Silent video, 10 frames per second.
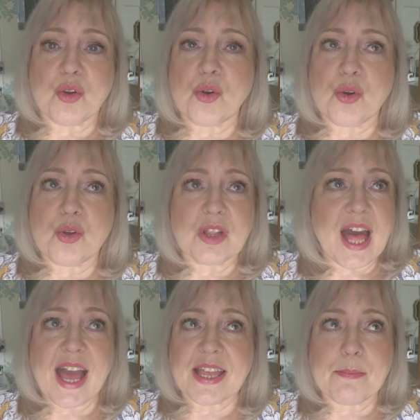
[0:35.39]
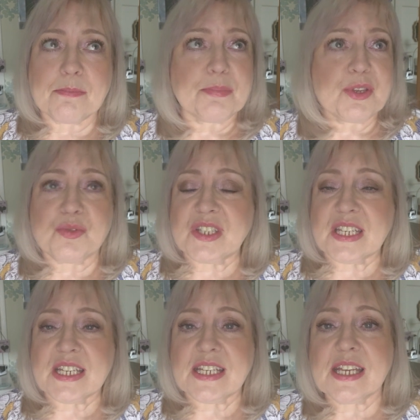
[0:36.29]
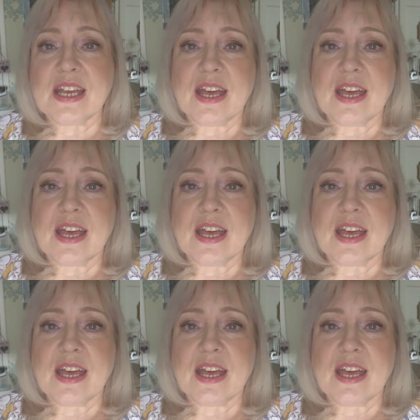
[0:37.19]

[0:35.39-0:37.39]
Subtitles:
all high-end beauty,